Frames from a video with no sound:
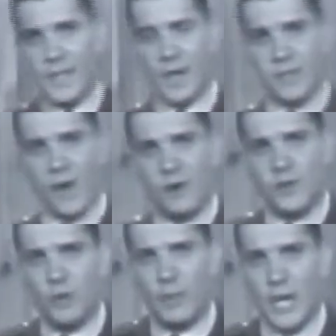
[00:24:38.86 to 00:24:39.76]
Now, it's
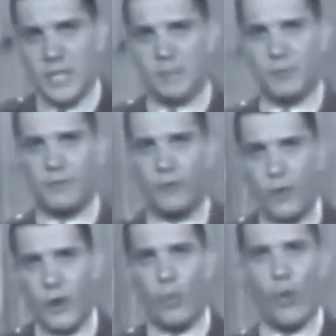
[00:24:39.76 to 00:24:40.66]
also possible
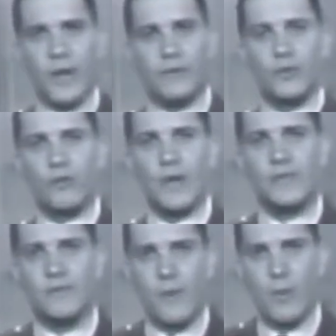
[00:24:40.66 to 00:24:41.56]
for one of the
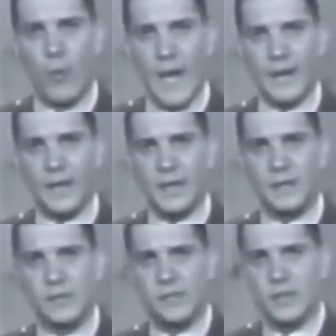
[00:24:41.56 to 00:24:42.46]
transformer
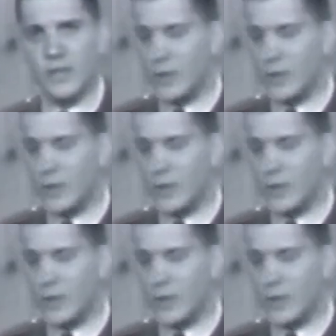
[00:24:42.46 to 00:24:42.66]
windings